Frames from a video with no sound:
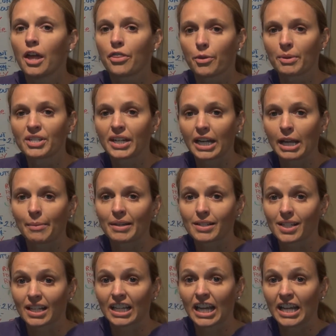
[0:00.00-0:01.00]
thermodynamics
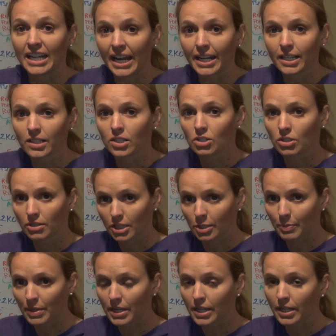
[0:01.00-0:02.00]
and kinetics,
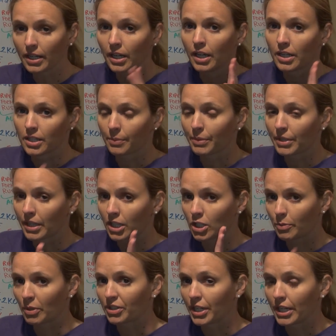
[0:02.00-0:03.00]
speed, something that's
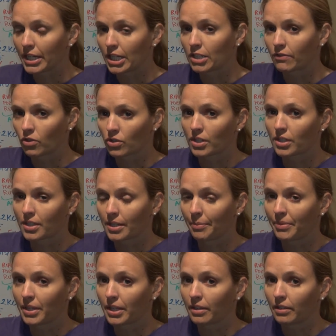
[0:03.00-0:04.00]
spontaneous versus
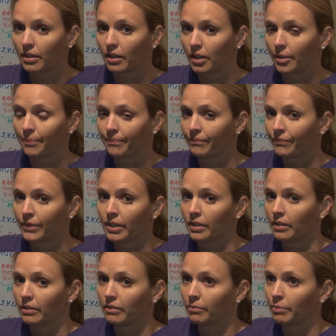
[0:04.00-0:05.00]
something
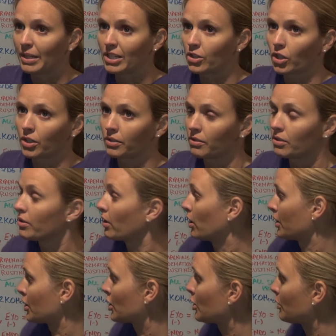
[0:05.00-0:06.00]
based on
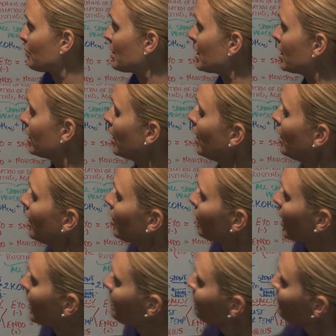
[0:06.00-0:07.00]
speed.
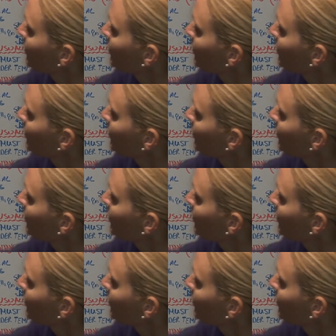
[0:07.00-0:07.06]
Okay,